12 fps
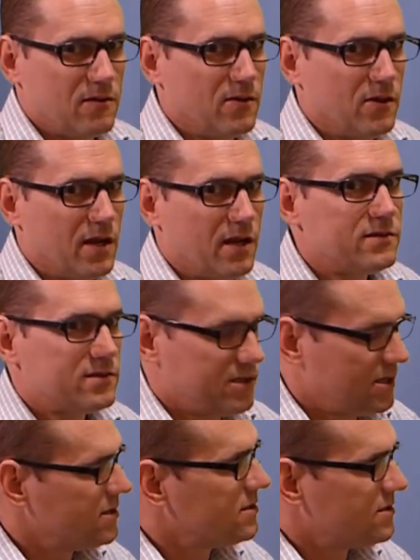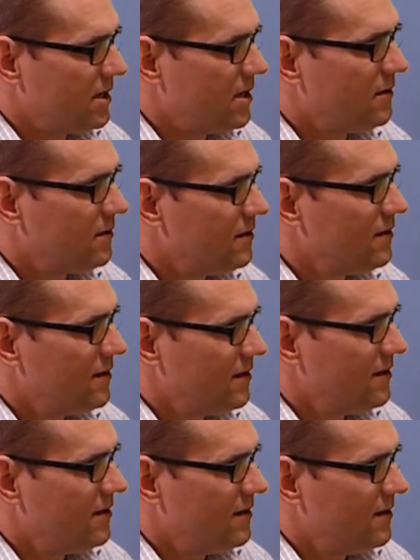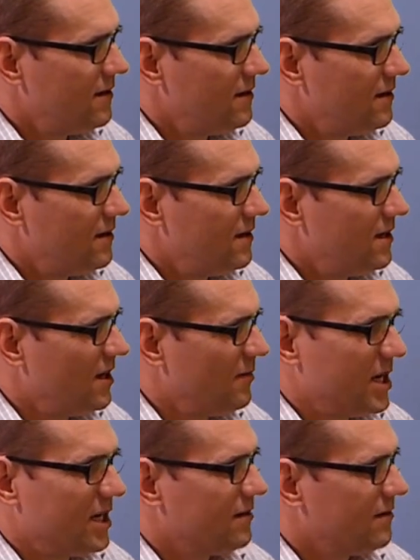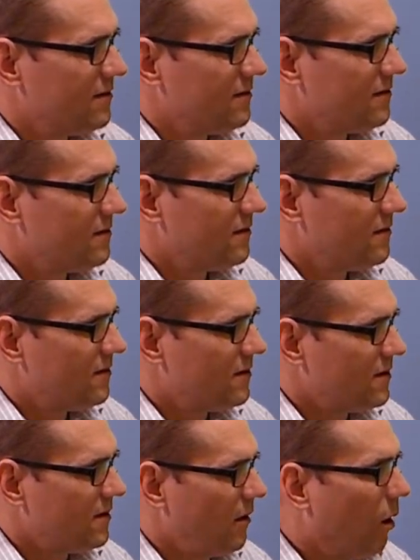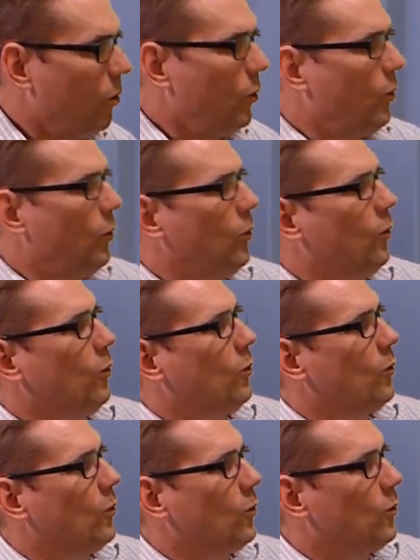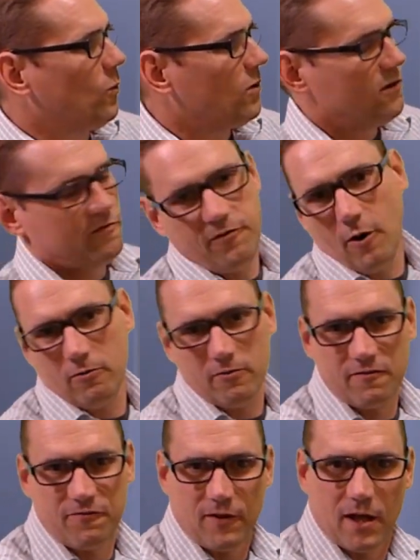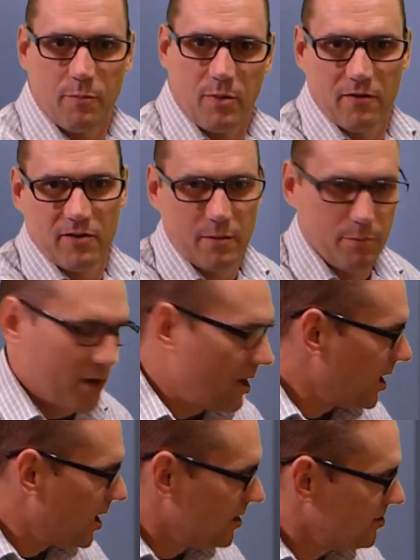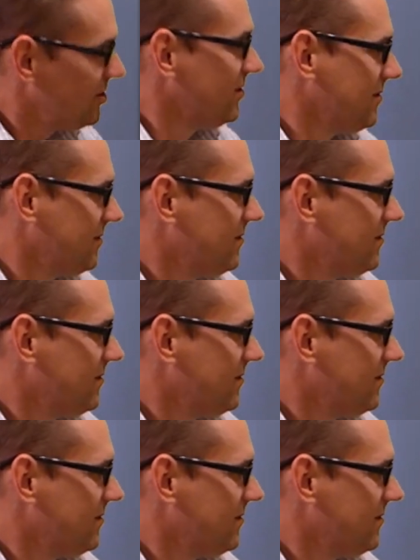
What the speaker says: Hold on, check this out. I mean, oh, forward flip over the bridge.